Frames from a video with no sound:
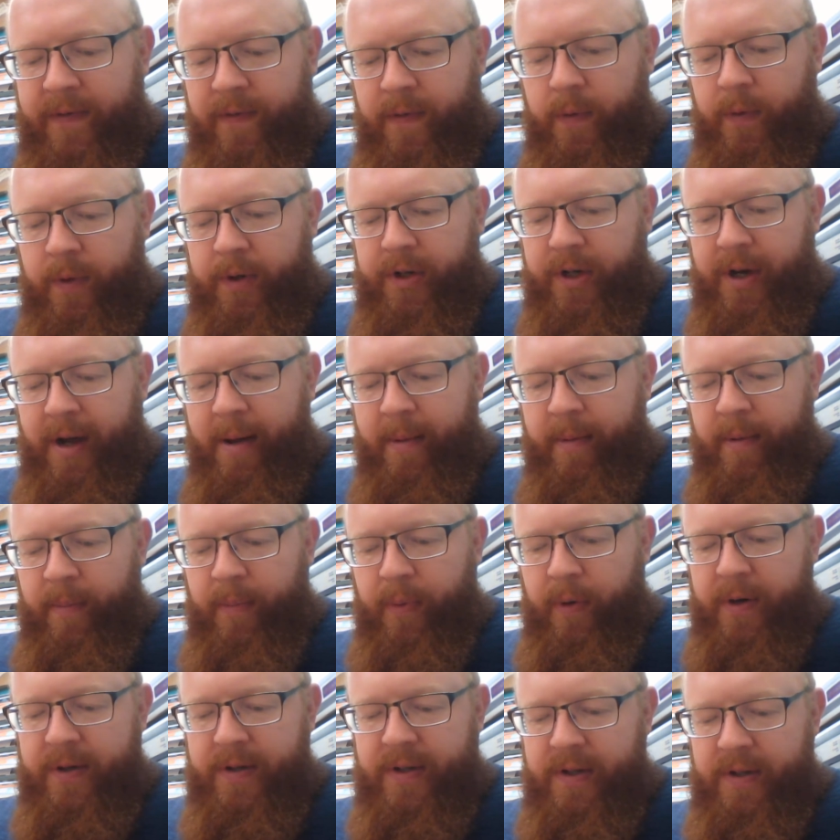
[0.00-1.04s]
for which I am in
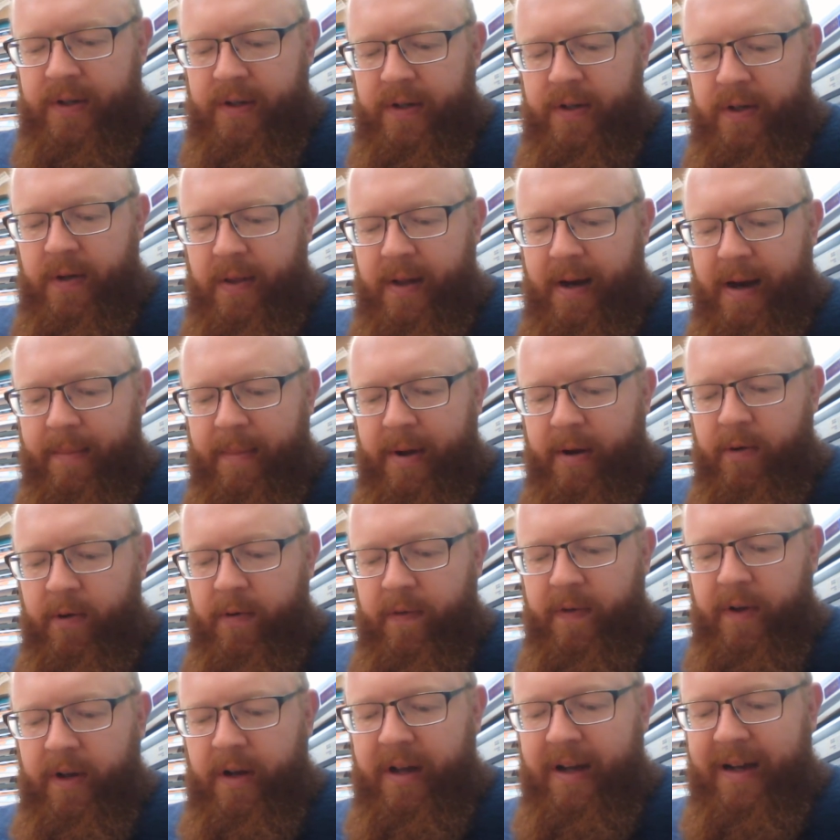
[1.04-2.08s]
prison, so that I may
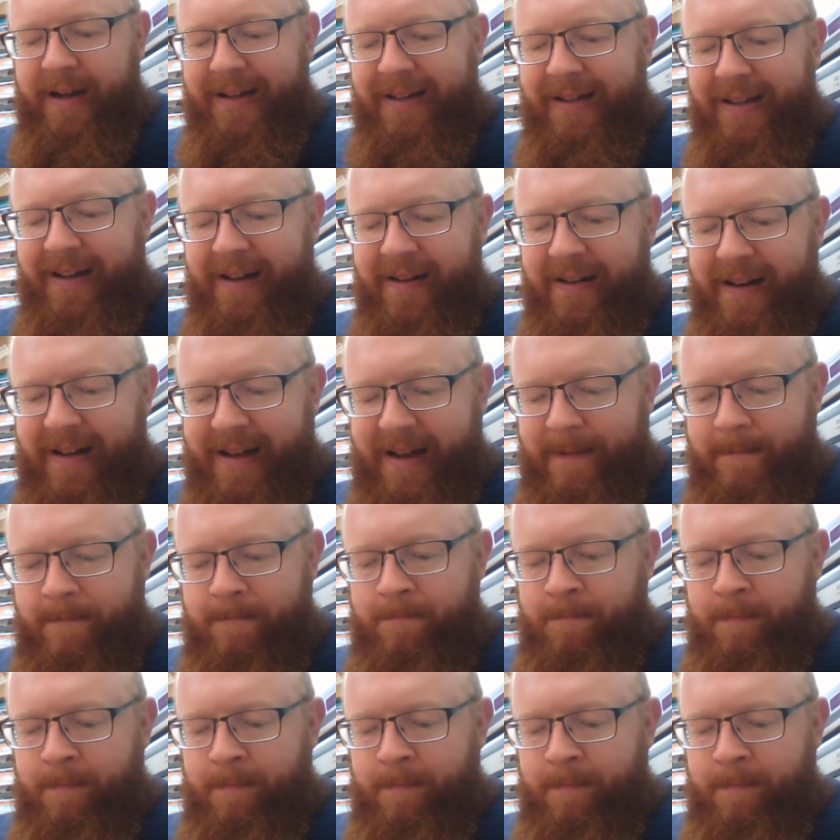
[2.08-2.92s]
reveal it clearly